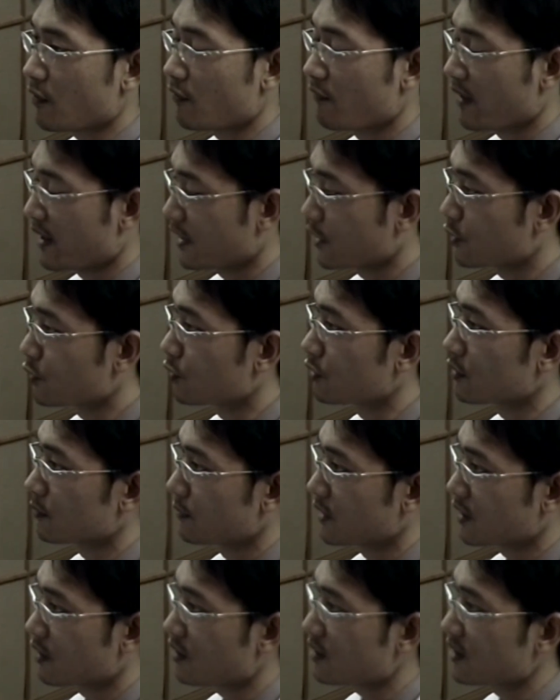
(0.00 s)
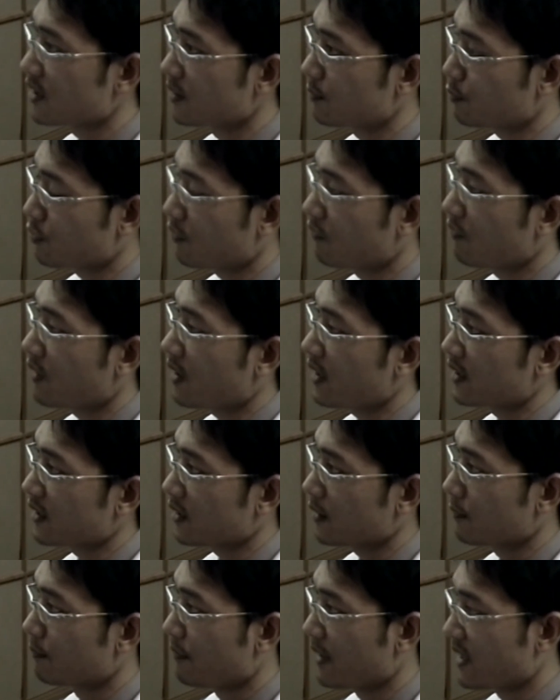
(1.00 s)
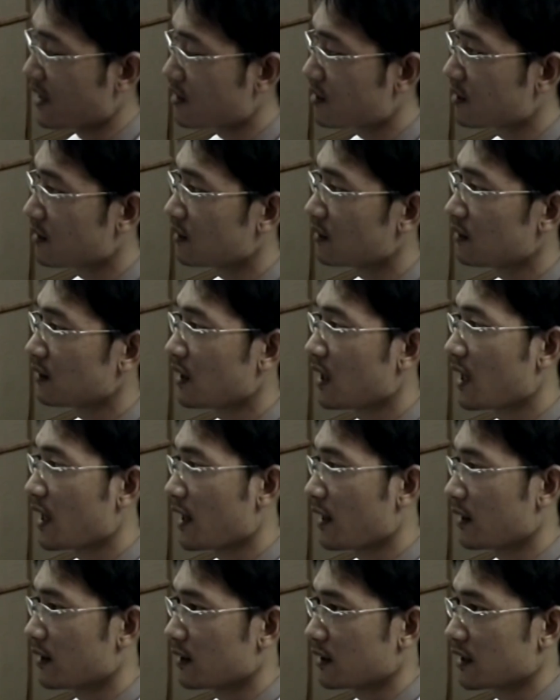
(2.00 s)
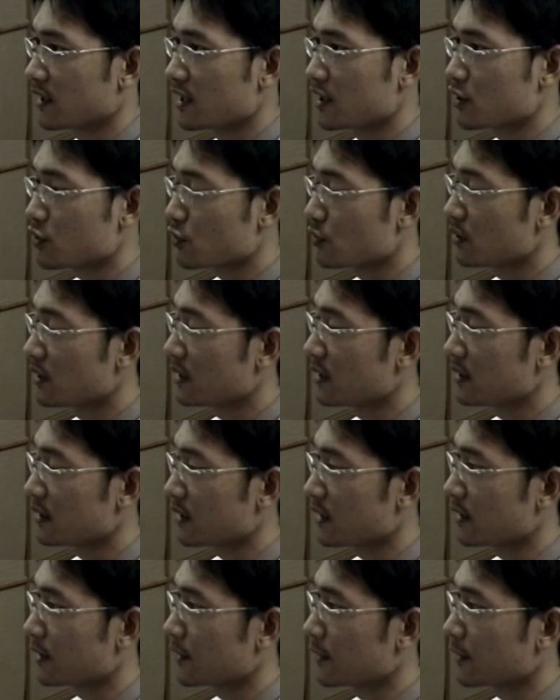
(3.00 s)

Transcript: very good because it provides a basal insulin